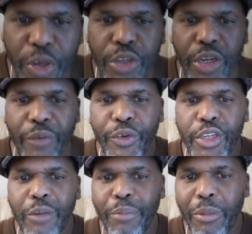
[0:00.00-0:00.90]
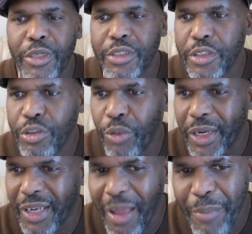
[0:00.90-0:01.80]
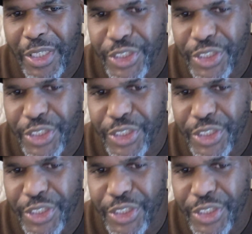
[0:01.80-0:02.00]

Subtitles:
for you to be able to do a climate